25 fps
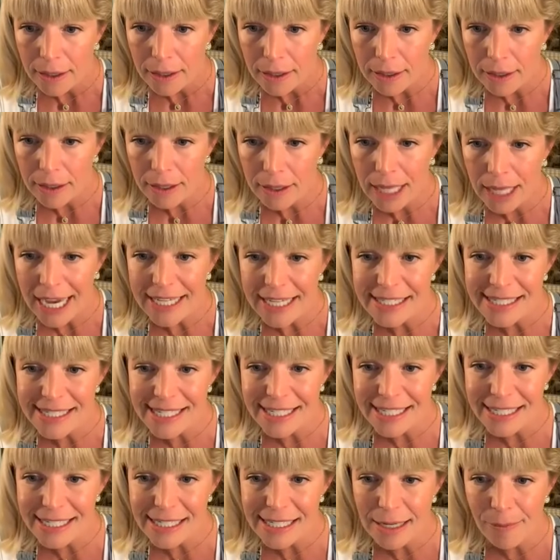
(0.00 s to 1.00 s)
Last
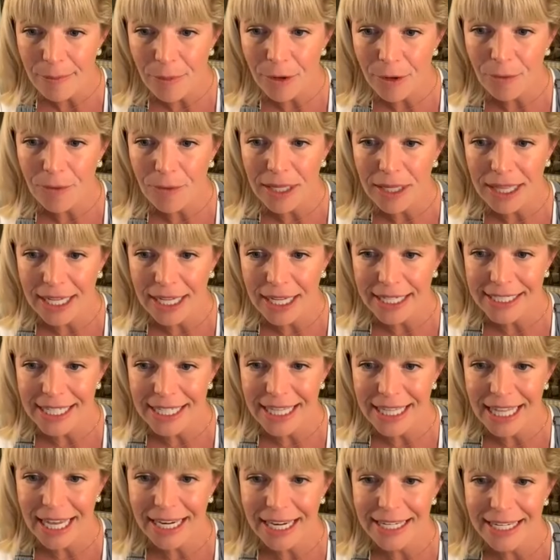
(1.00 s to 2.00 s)
December, when they
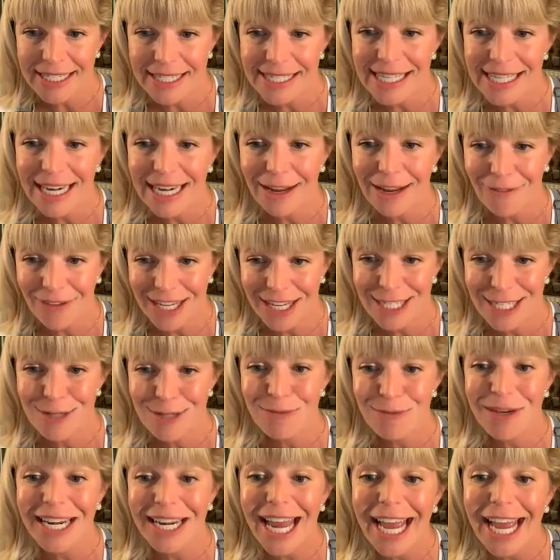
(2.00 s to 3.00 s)
did that incentive, is
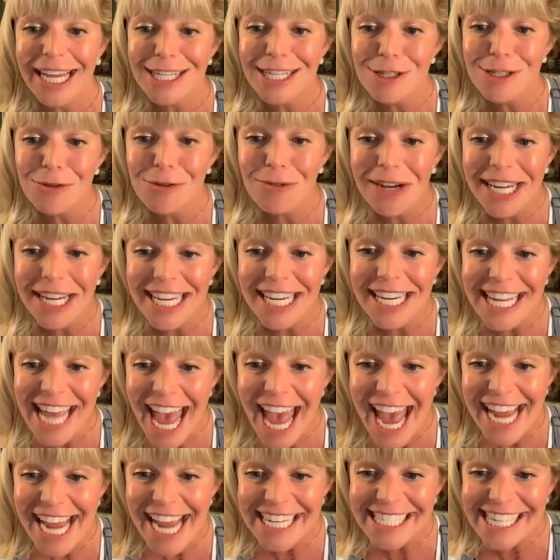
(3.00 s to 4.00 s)
when I joined. Yay,
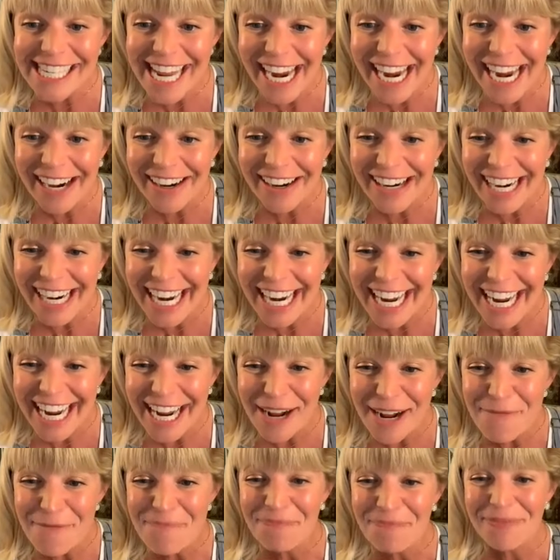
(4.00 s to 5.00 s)

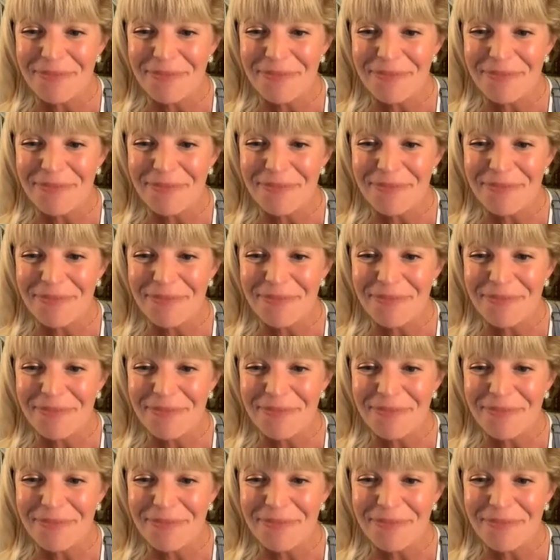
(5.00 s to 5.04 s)
Terry!